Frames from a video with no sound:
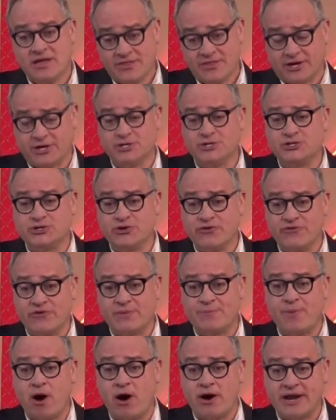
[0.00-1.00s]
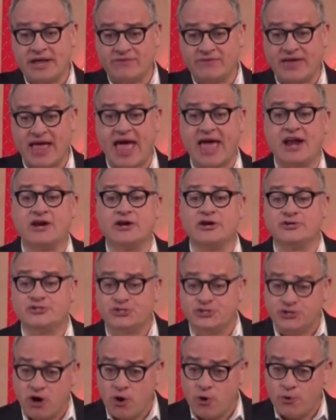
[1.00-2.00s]
the Conservative Party of Canada
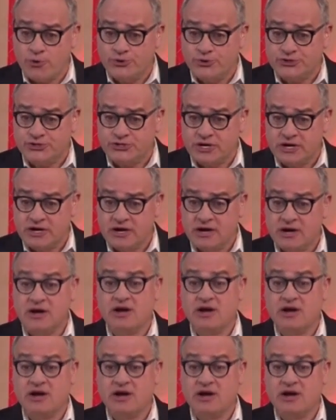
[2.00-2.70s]
chose